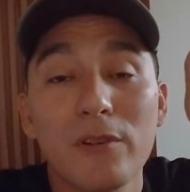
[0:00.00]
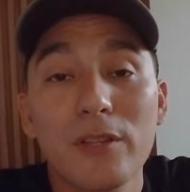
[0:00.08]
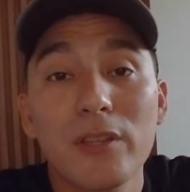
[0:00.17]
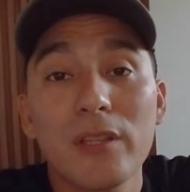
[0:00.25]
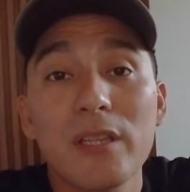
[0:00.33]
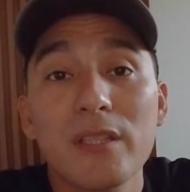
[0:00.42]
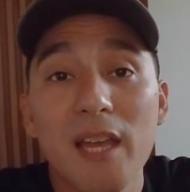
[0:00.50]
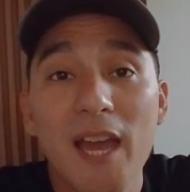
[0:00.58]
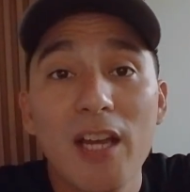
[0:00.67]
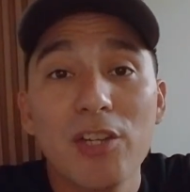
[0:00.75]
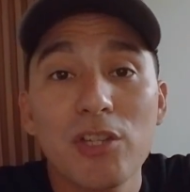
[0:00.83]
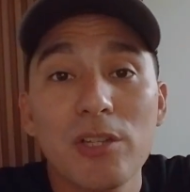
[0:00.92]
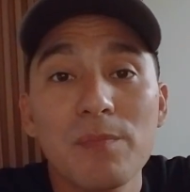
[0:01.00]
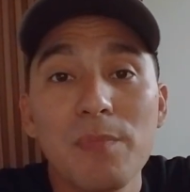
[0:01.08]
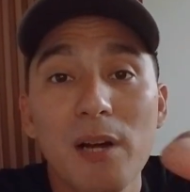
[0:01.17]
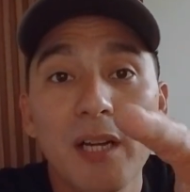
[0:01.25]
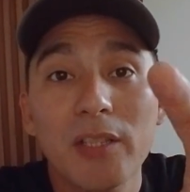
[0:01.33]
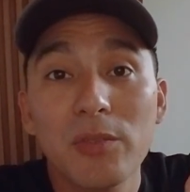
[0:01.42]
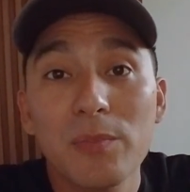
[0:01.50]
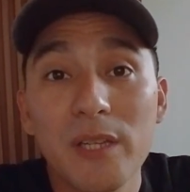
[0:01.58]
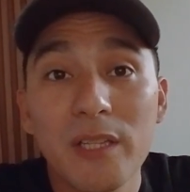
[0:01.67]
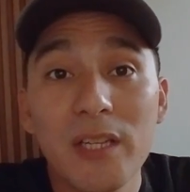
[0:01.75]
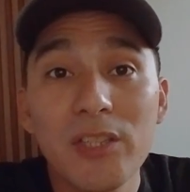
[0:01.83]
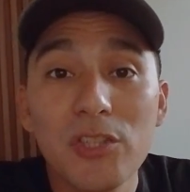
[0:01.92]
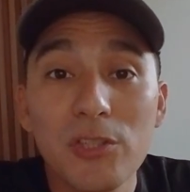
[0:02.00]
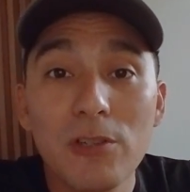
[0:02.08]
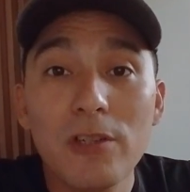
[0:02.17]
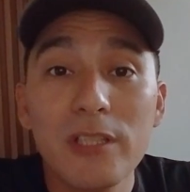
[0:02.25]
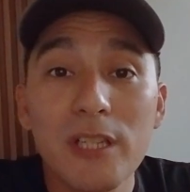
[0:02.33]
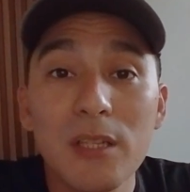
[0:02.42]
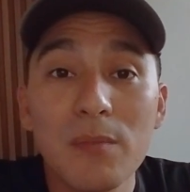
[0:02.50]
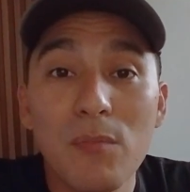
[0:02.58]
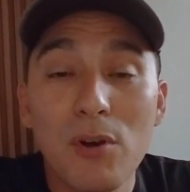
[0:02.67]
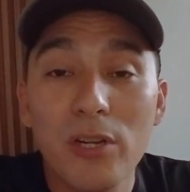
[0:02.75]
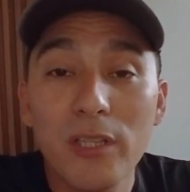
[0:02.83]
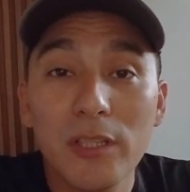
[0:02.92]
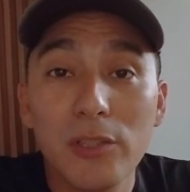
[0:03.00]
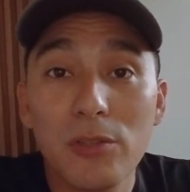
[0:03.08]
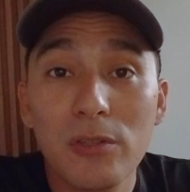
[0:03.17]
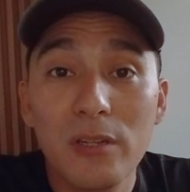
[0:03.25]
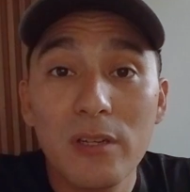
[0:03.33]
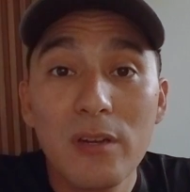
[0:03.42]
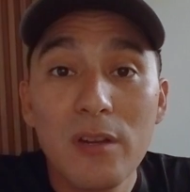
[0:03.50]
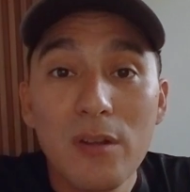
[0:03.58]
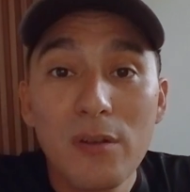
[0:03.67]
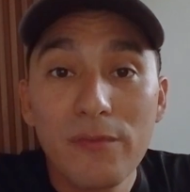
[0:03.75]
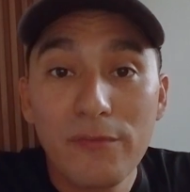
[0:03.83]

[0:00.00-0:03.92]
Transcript: for this action pod to be an external monitor